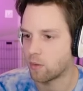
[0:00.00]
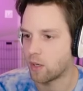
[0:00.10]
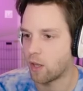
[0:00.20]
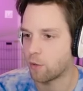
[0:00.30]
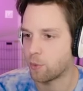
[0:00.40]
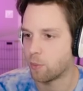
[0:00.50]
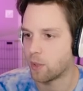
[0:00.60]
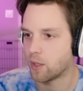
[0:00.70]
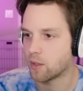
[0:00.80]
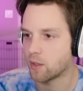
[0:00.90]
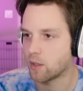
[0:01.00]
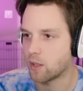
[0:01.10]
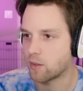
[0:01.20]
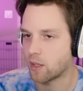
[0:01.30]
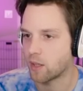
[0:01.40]
Another puberty.
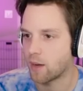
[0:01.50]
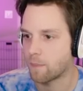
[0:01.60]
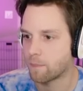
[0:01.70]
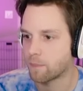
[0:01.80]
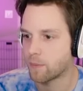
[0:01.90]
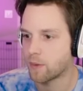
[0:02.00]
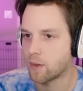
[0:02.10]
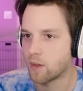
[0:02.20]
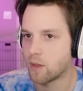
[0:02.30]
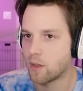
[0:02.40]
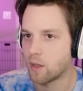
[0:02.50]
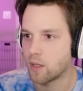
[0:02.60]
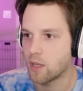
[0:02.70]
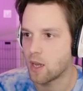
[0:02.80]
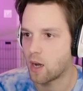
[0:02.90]
I'll take that.
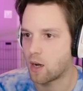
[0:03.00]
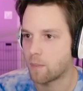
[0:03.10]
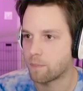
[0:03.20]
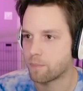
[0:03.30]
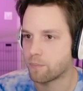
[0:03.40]
Yeehaw.